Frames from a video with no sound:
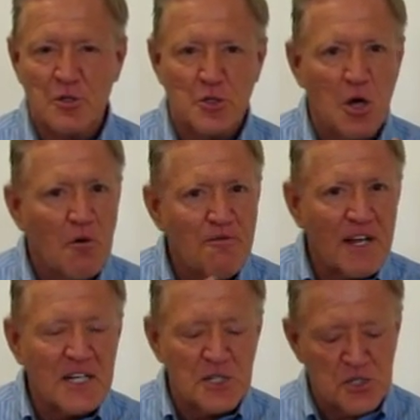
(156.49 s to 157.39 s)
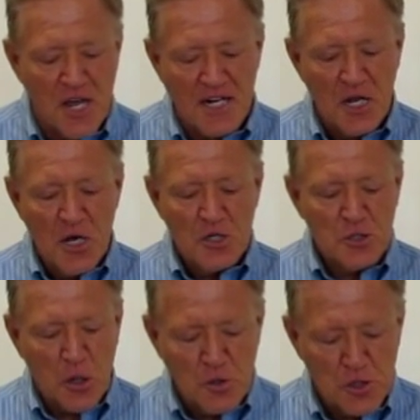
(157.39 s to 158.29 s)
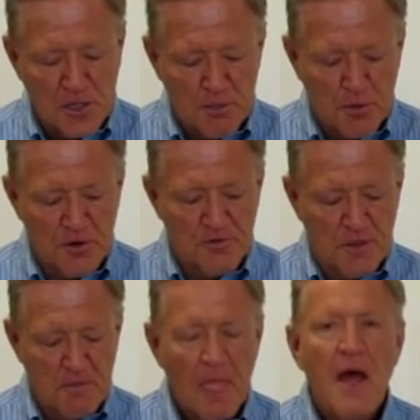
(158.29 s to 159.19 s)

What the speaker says: So don't forget to cite social improvement.